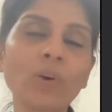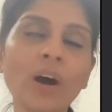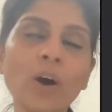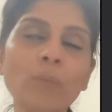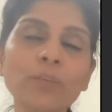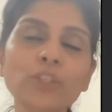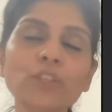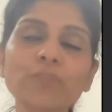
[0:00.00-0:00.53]
how
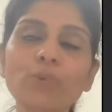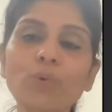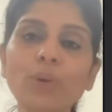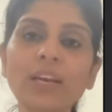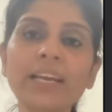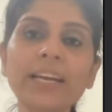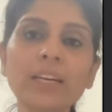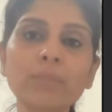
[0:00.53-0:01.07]
much of
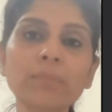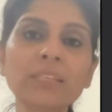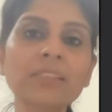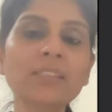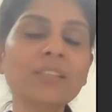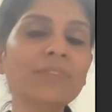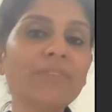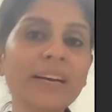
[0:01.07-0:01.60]
orally
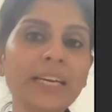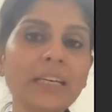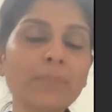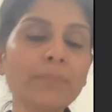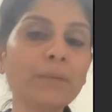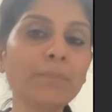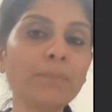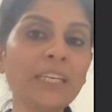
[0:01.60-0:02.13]
administered
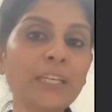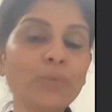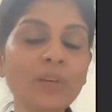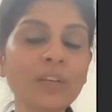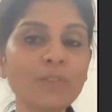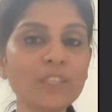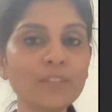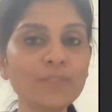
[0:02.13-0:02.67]
vitamin
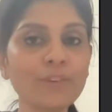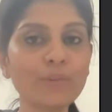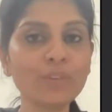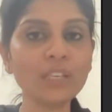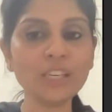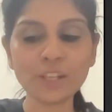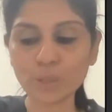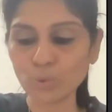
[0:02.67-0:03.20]
B12 is found
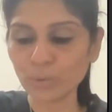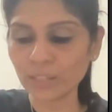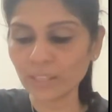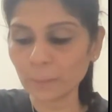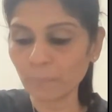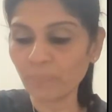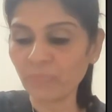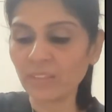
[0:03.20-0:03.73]
in urine.